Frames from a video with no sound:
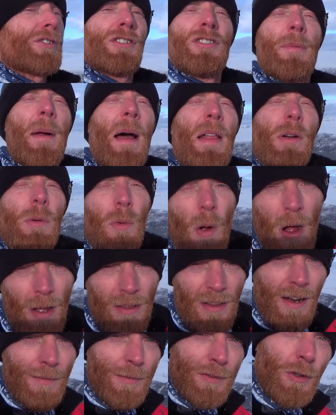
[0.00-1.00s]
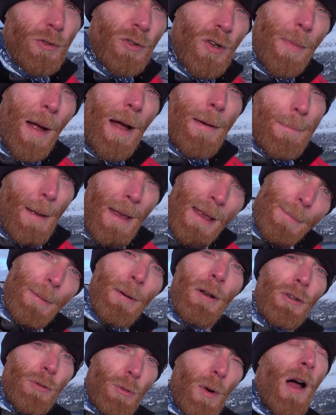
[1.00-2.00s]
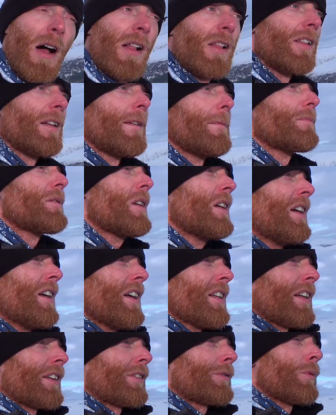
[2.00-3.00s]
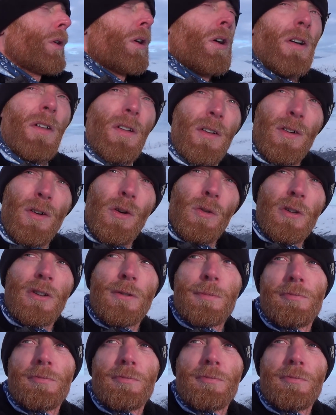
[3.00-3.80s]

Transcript: just about the wildlife, it's also about people as well. That's what all these